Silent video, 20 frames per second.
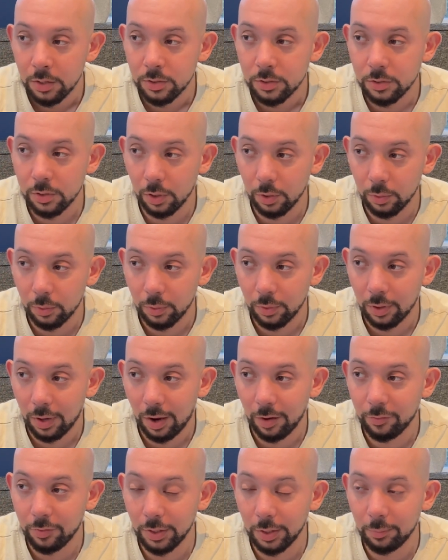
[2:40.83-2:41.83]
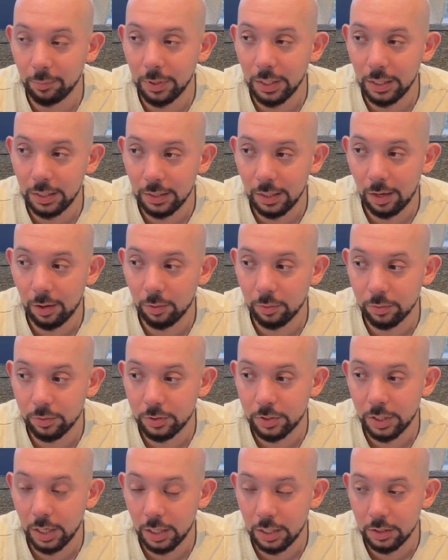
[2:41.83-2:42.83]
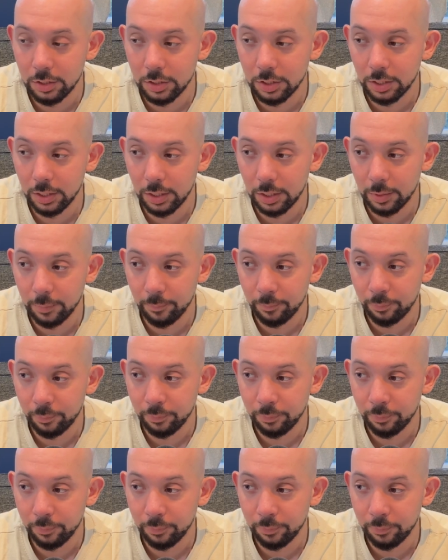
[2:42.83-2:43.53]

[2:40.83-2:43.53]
So I think me now changing